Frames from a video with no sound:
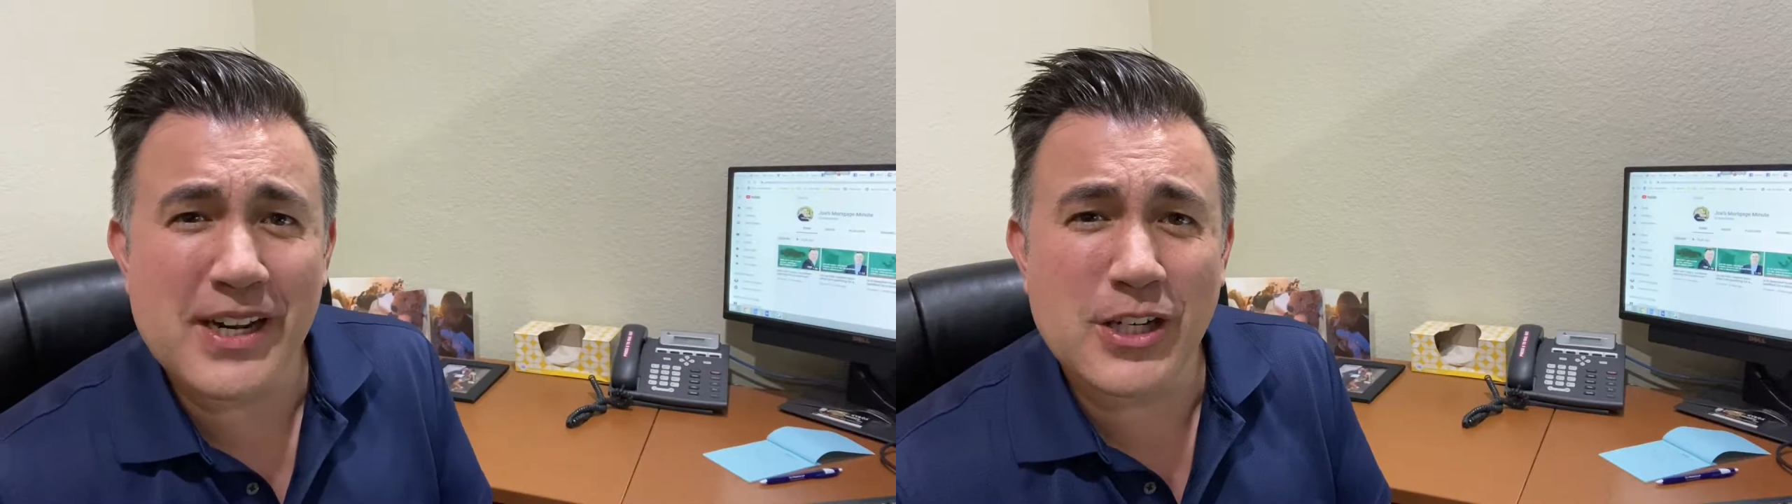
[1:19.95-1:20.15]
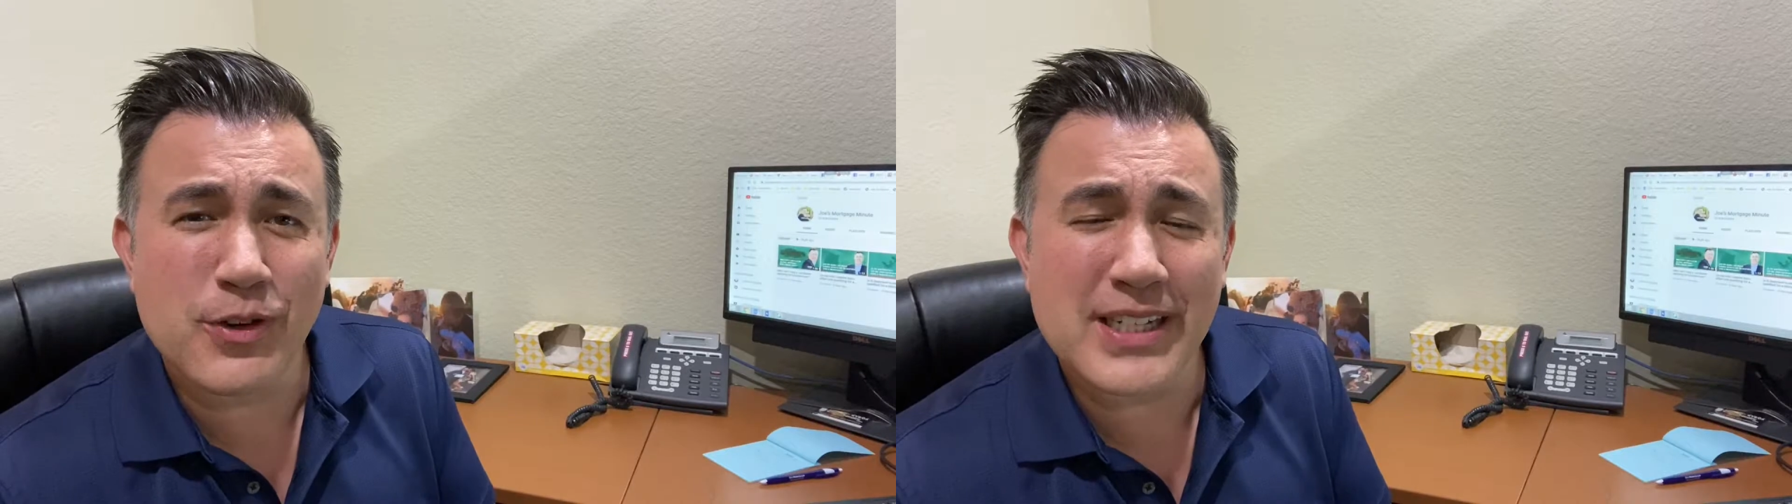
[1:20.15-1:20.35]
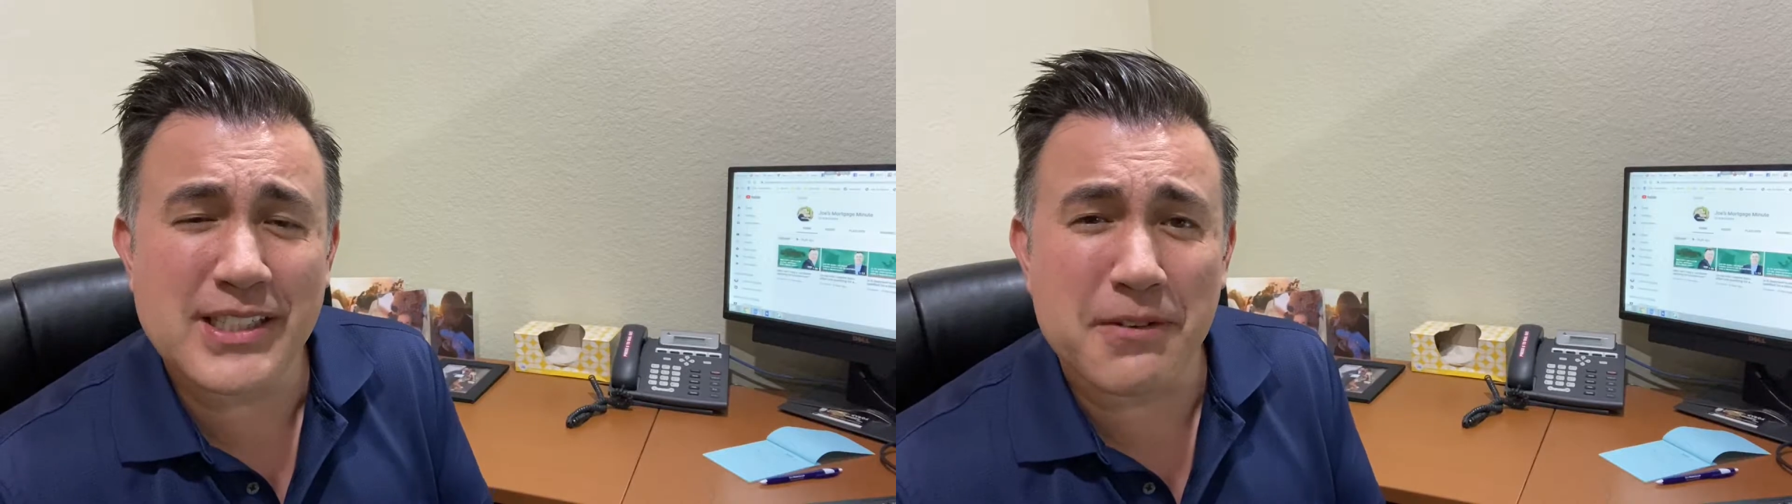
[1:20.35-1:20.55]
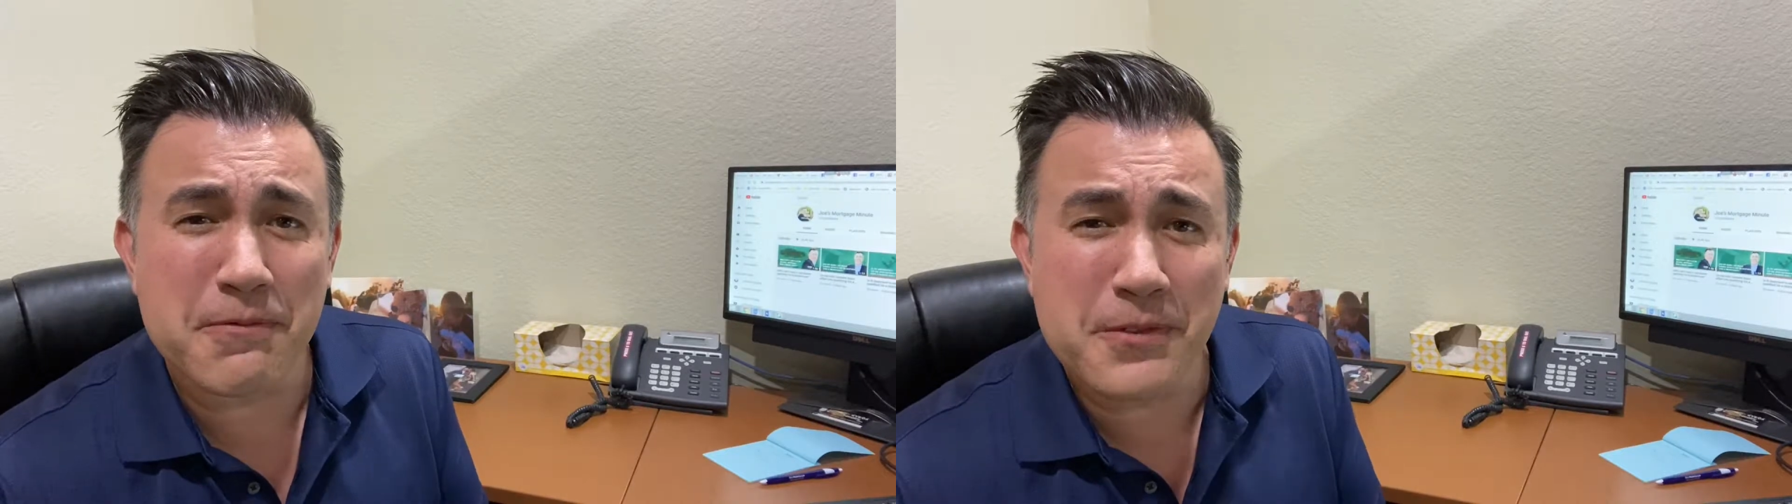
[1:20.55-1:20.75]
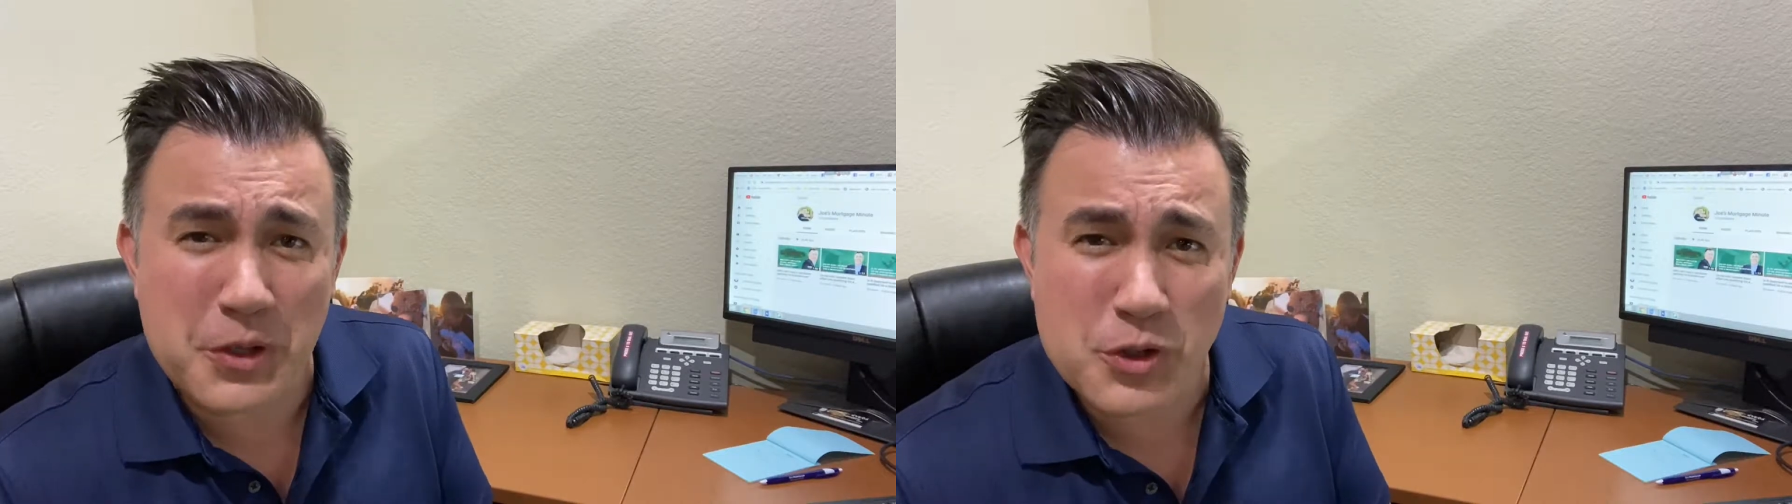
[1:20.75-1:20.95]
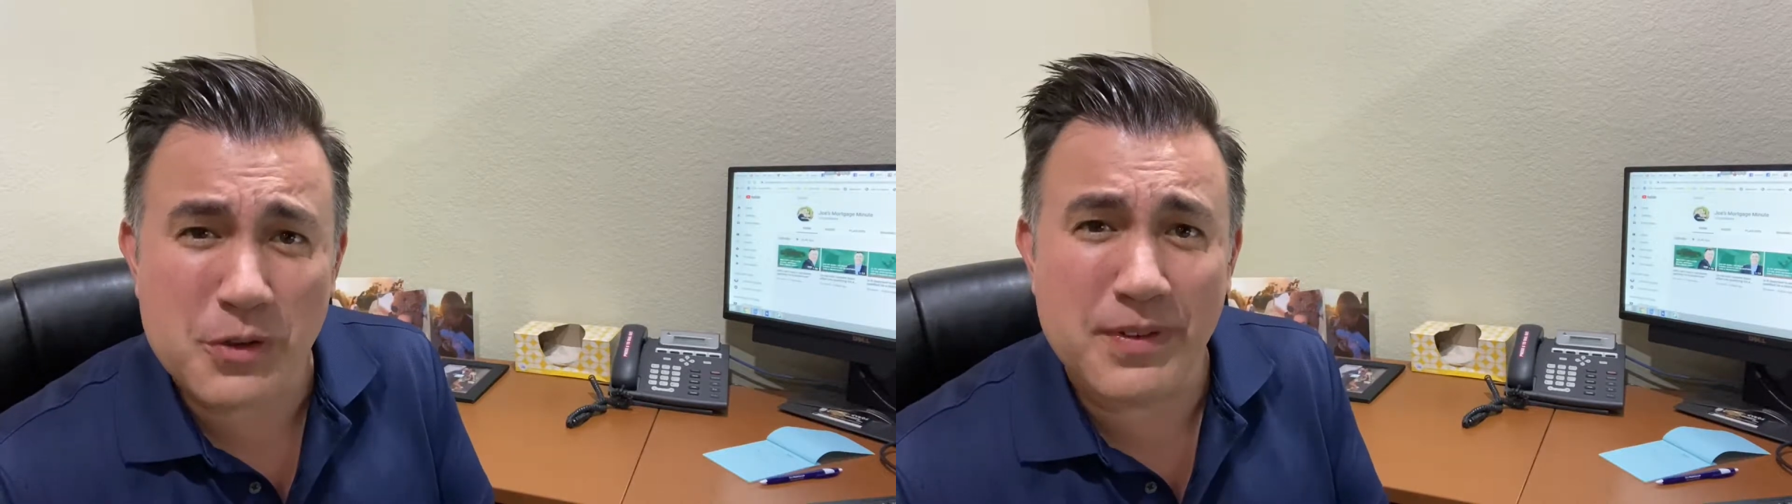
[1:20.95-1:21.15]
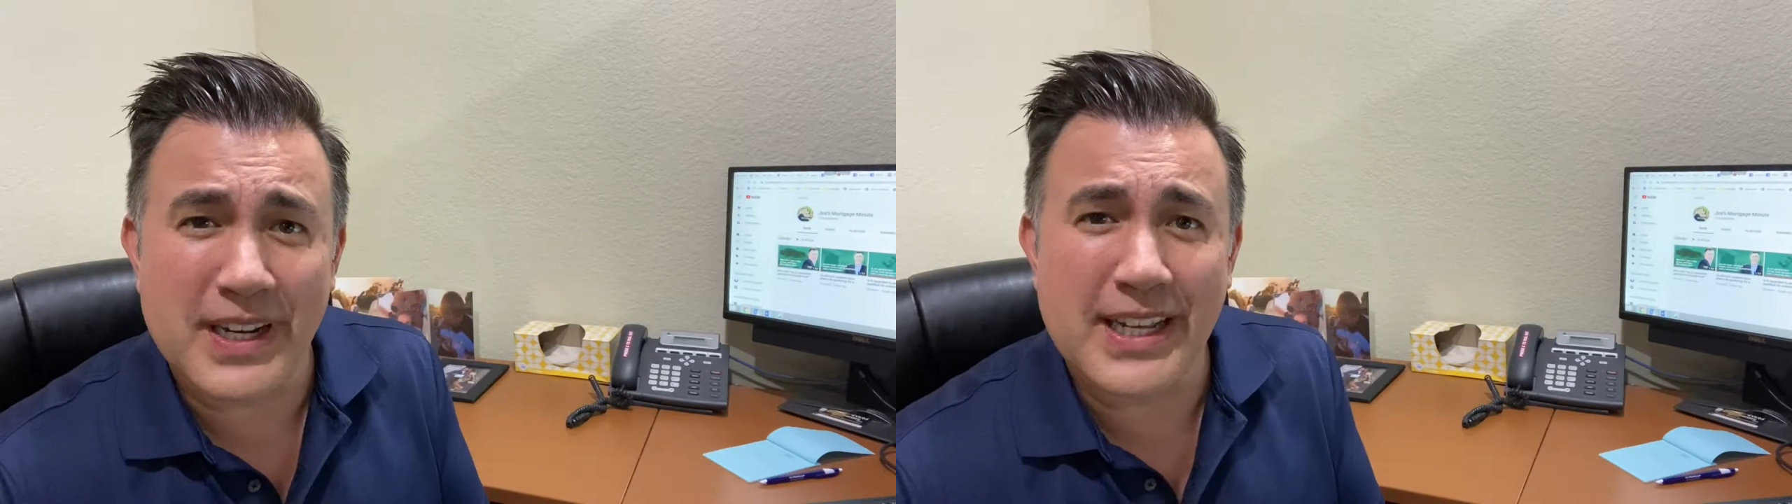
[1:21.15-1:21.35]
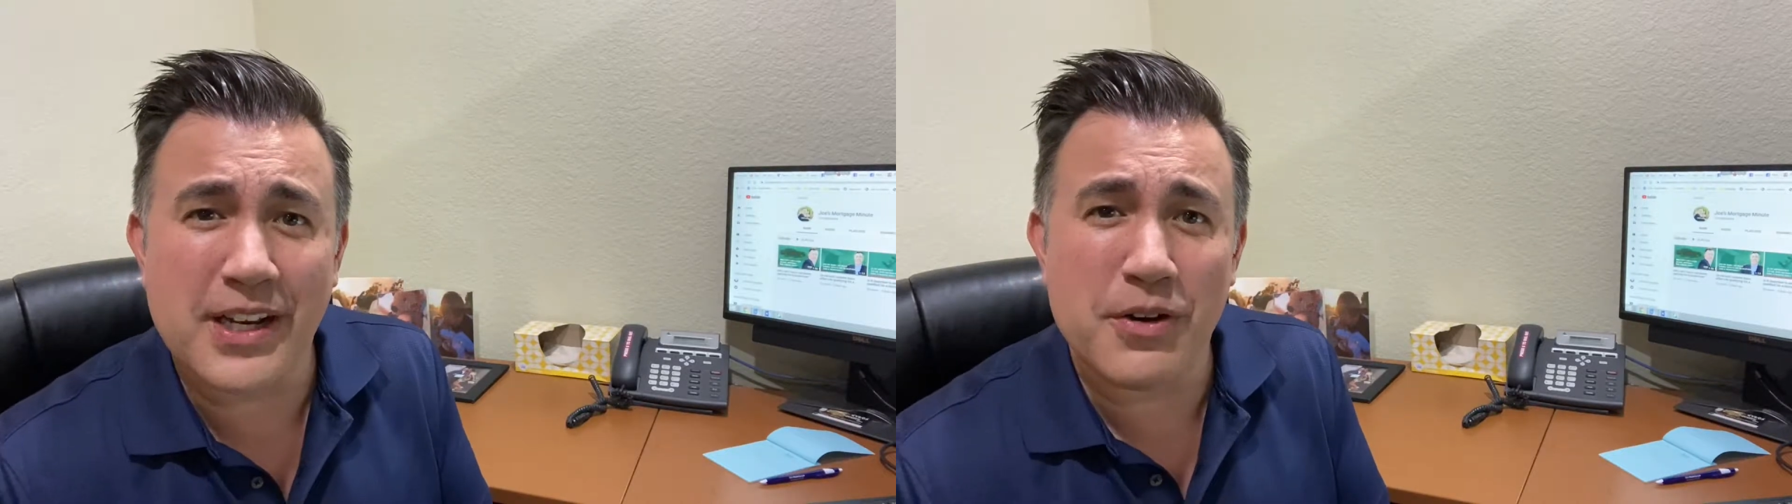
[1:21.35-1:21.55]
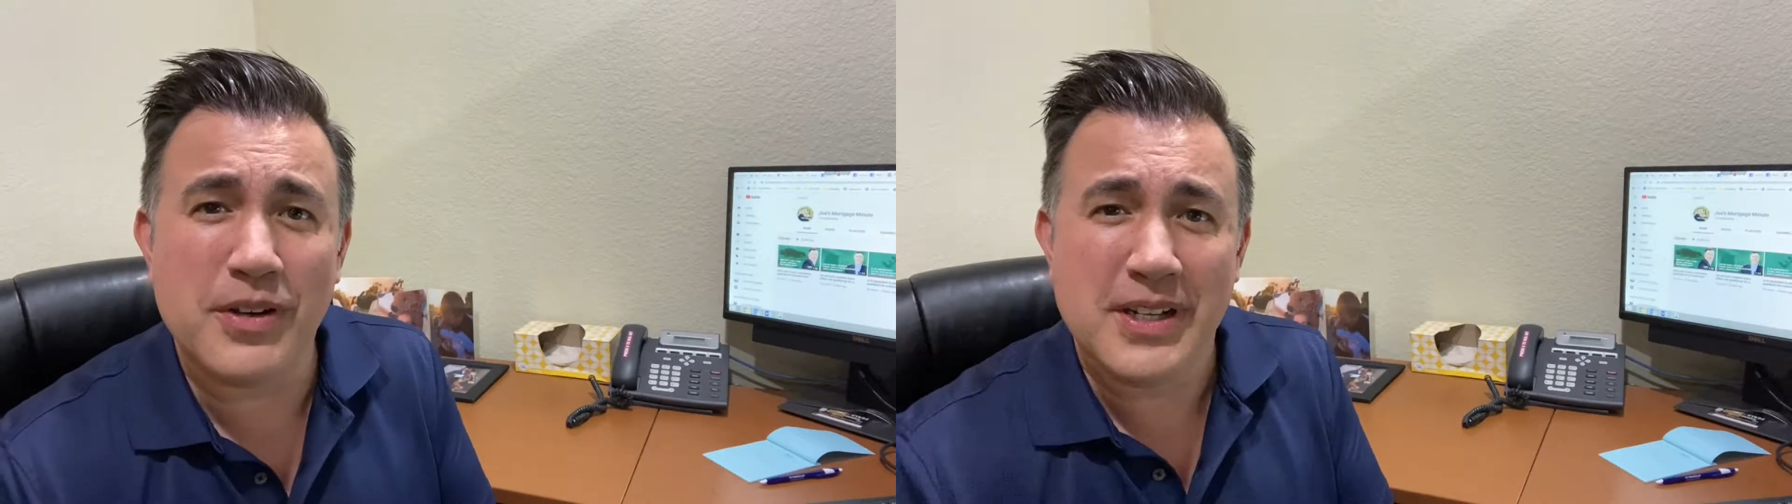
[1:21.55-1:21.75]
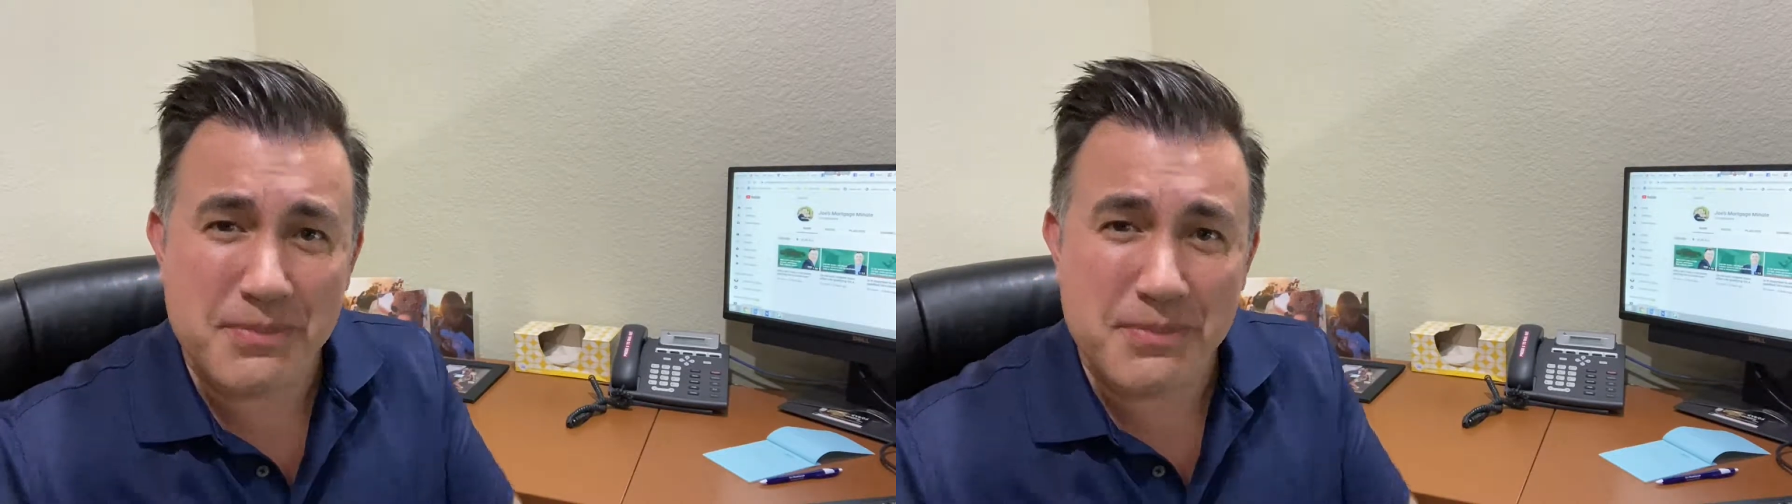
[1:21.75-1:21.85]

address in a future video,